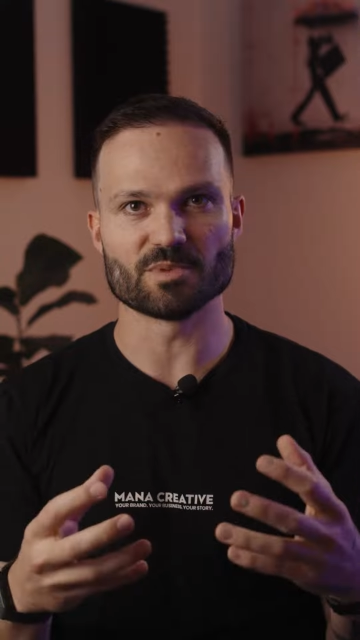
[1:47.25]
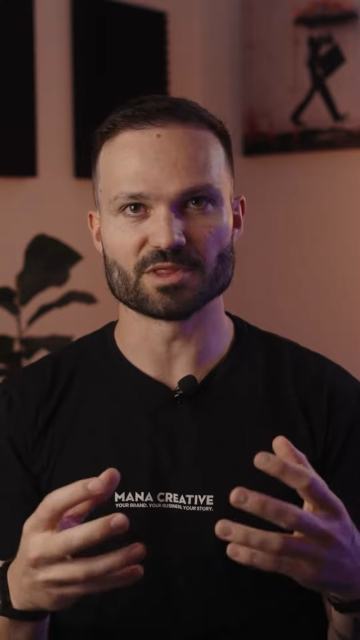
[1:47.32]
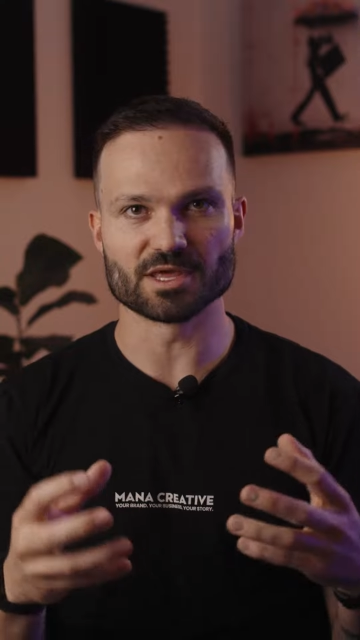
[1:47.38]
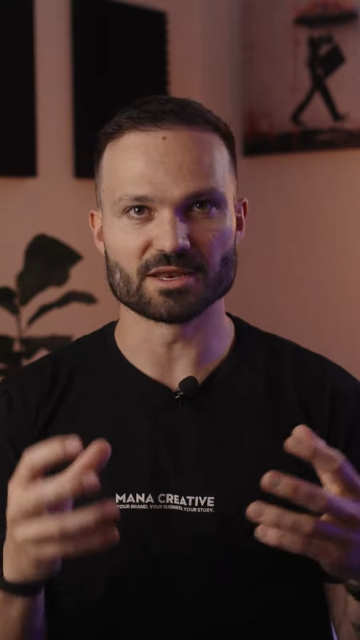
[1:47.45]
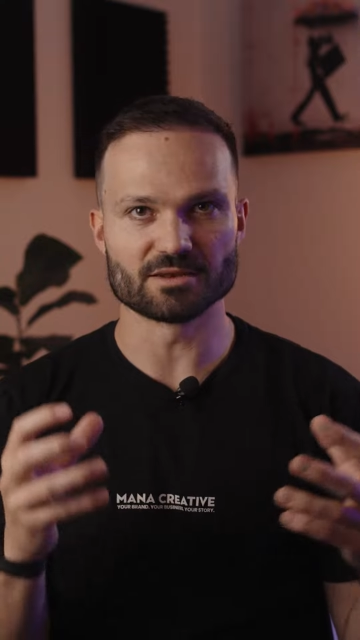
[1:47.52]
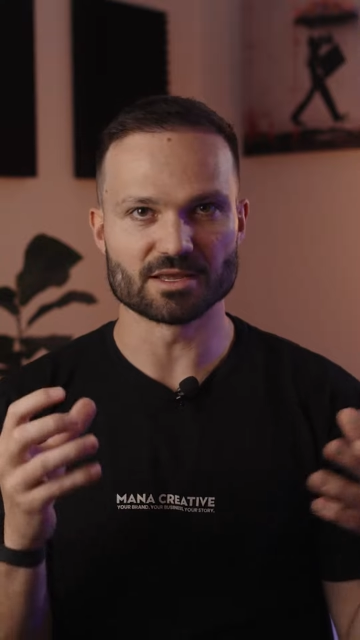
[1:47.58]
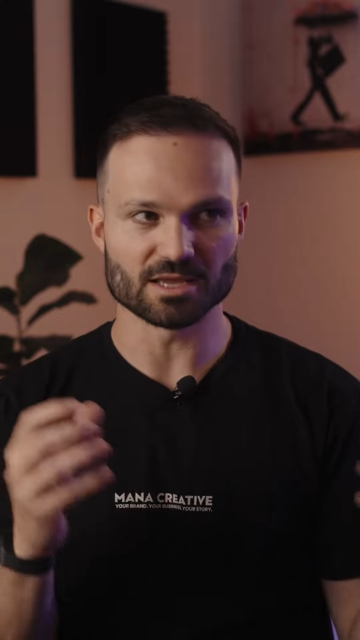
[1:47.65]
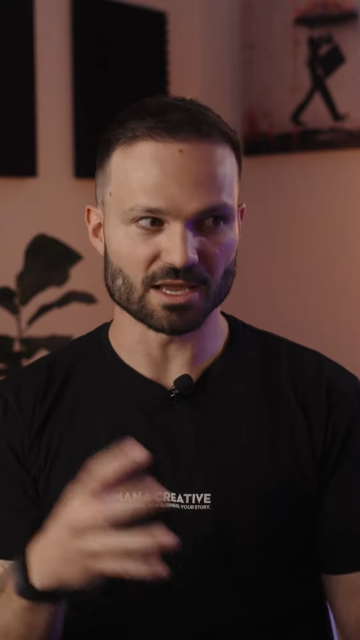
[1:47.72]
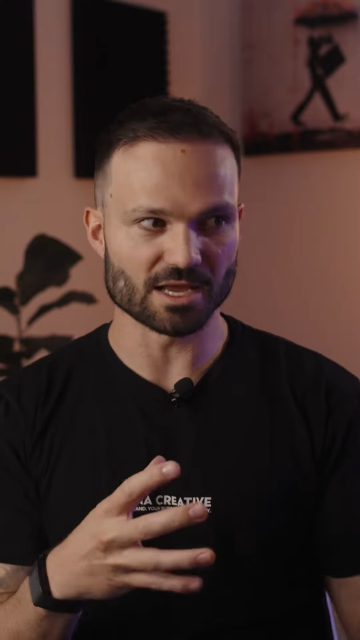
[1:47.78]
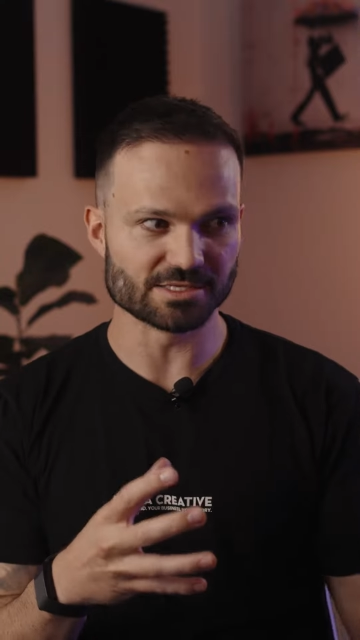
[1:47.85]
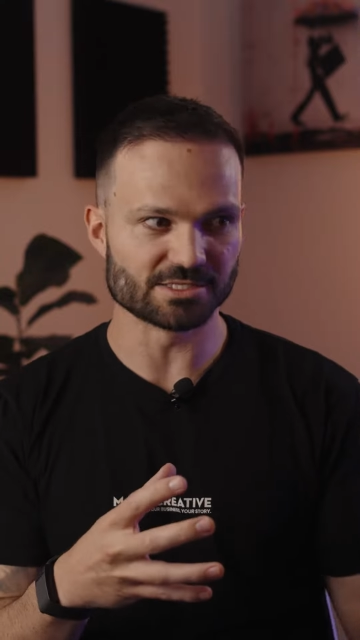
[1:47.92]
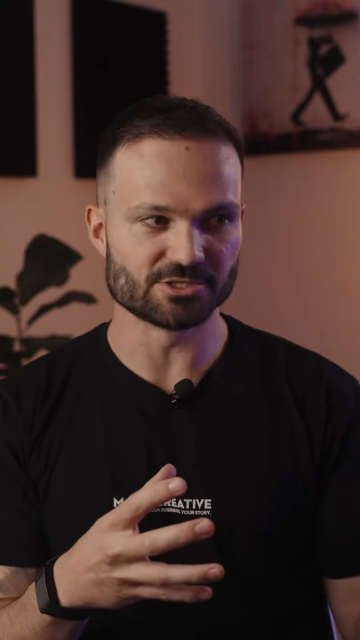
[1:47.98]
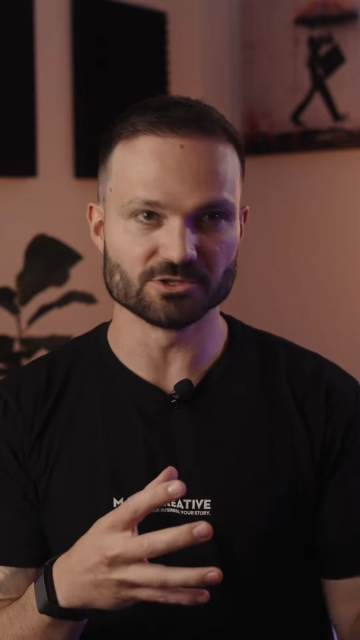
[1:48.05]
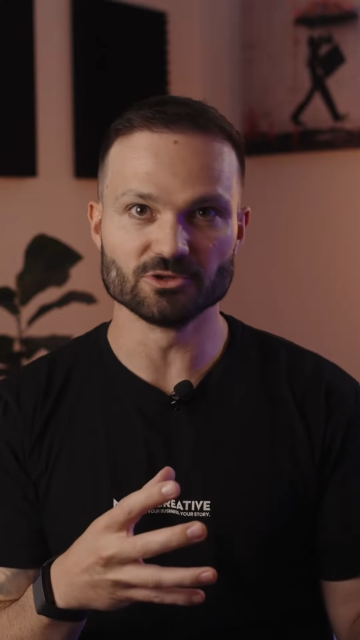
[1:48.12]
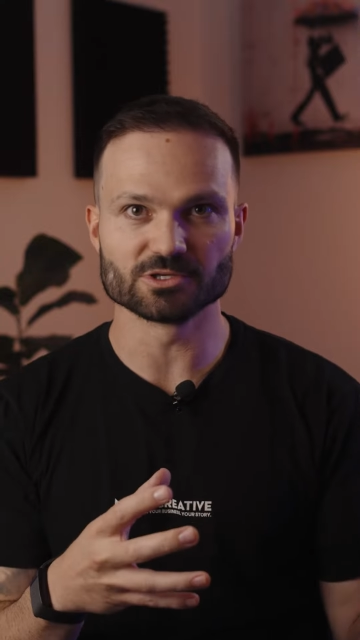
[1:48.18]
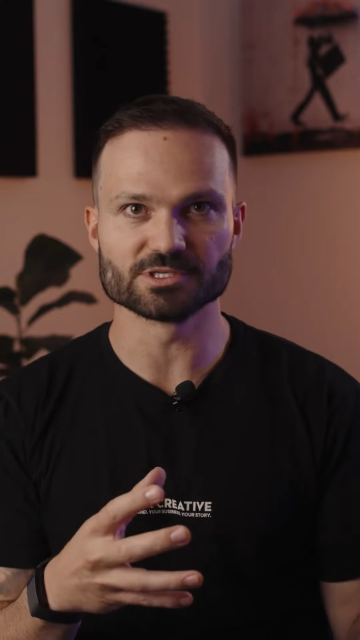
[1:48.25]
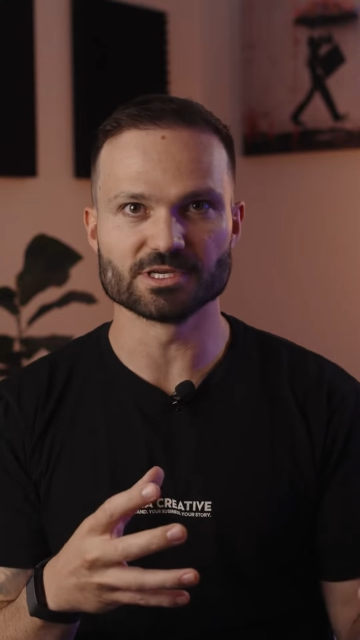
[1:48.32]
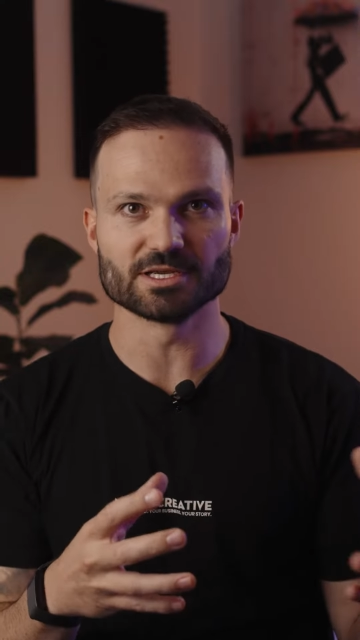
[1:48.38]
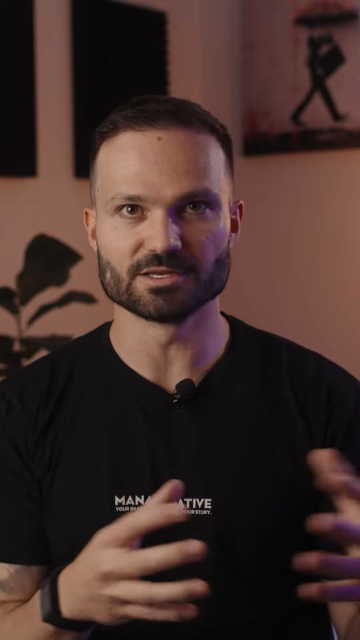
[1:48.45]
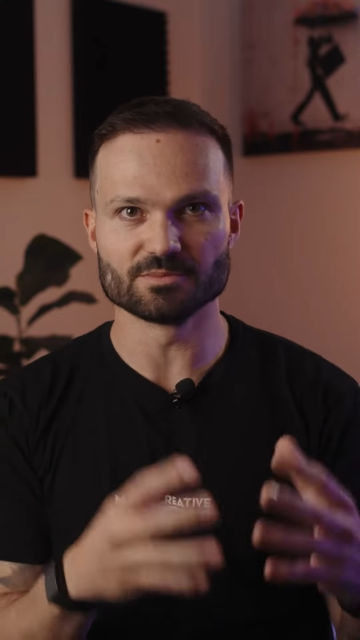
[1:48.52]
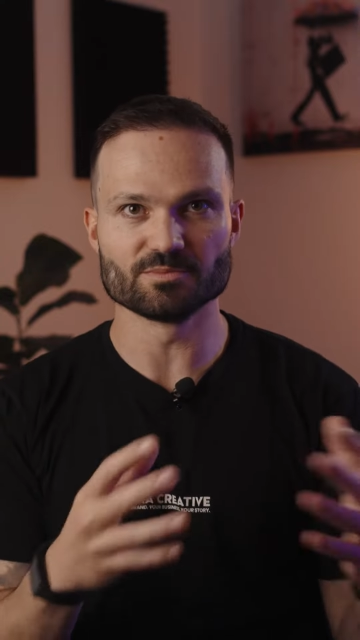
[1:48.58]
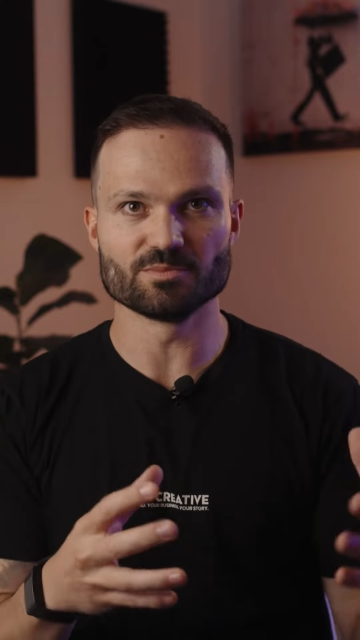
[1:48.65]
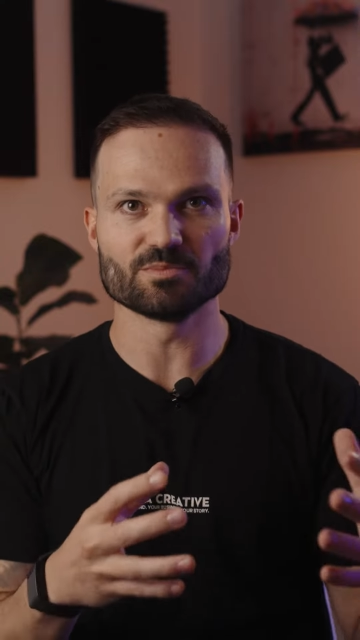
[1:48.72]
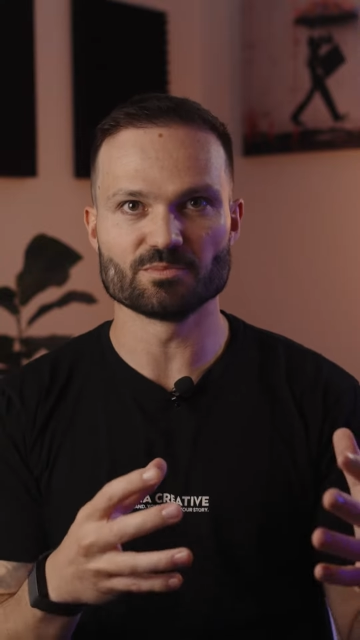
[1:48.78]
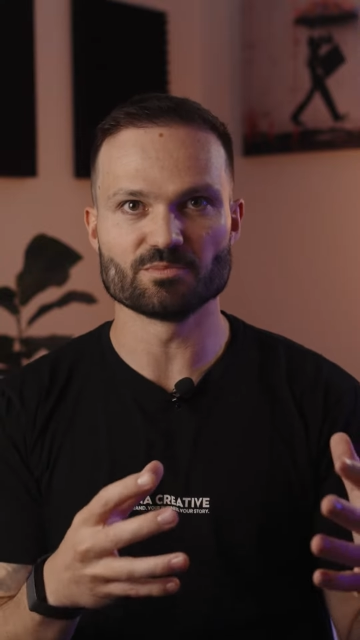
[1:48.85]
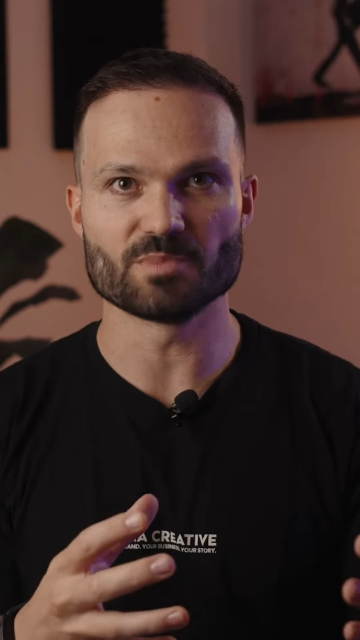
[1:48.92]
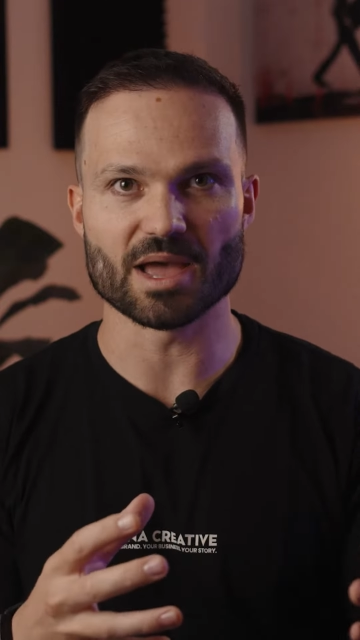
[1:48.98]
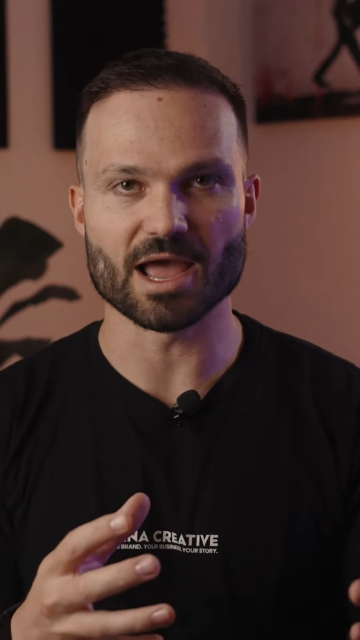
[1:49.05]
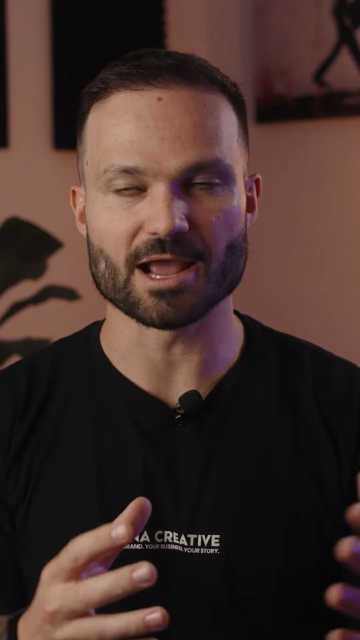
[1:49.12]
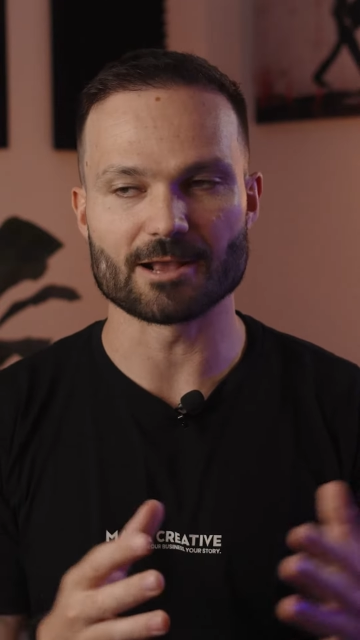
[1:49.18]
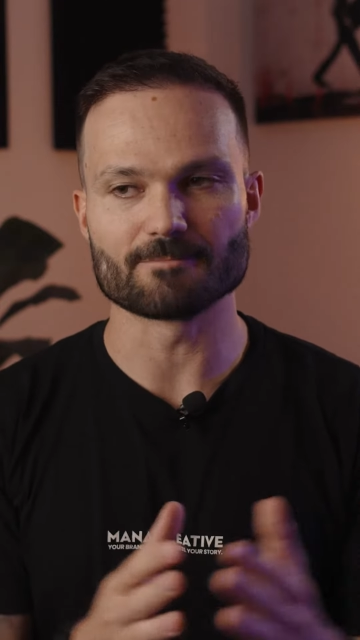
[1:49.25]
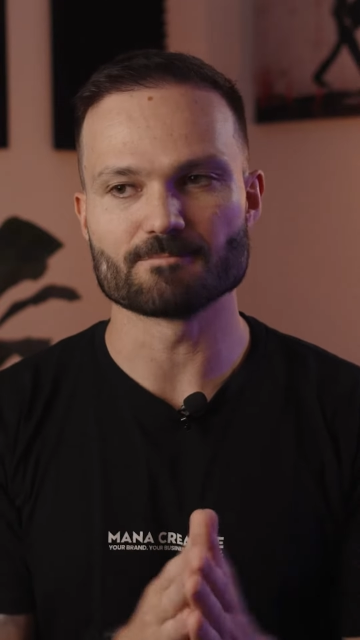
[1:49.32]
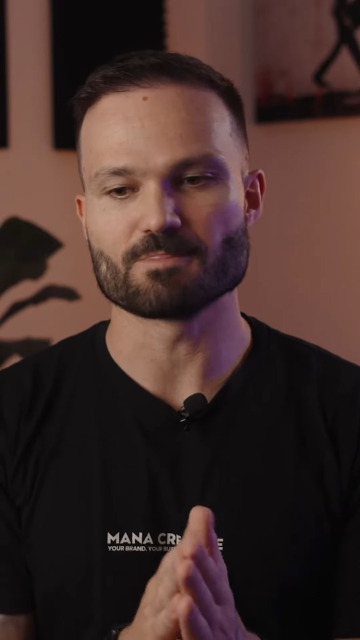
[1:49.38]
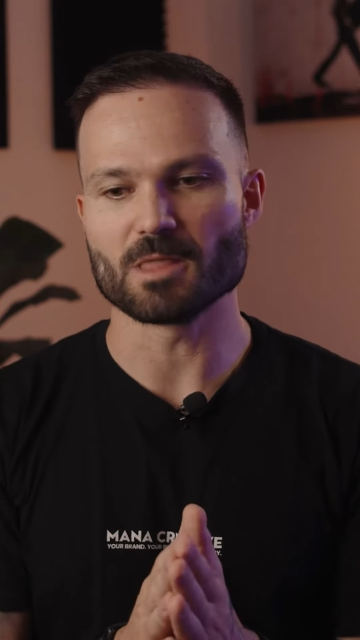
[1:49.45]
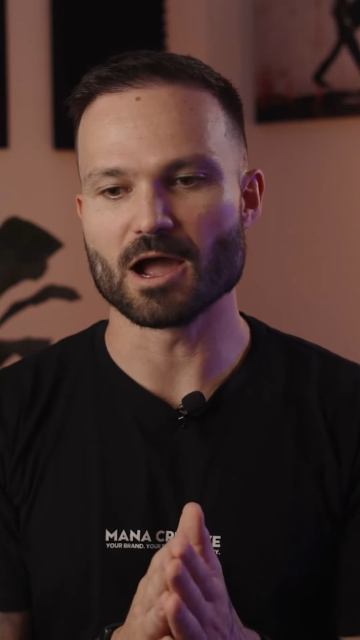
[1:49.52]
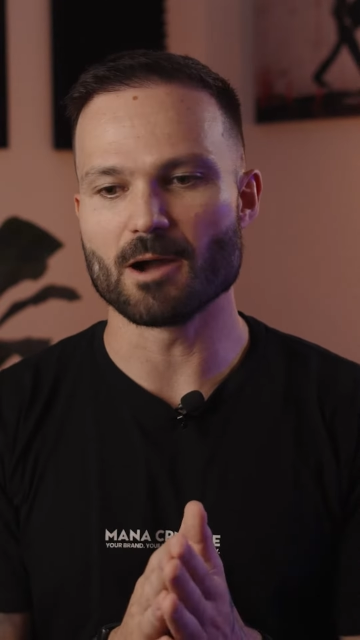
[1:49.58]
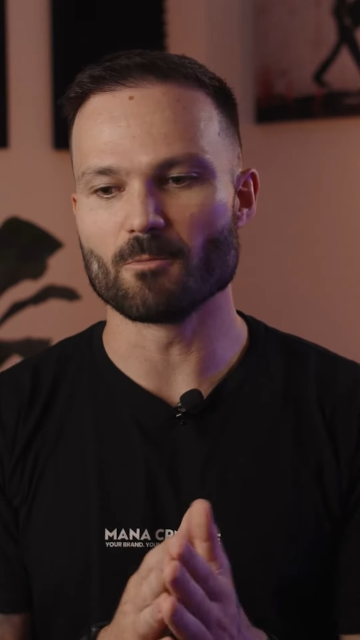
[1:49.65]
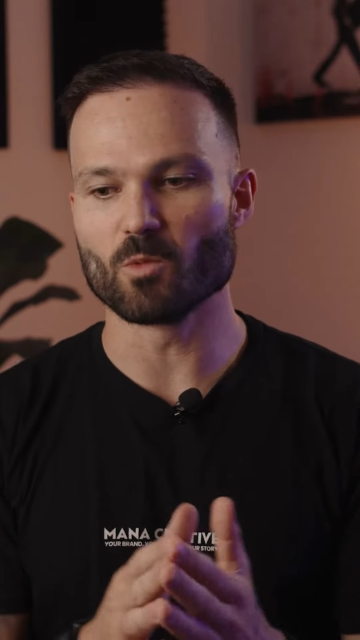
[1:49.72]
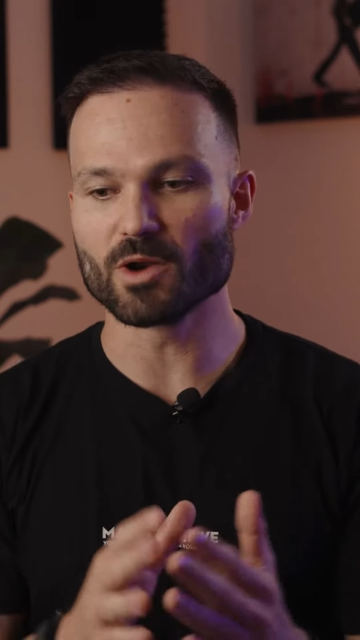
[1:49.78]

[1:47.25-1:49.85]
and then as he looks at it, bang.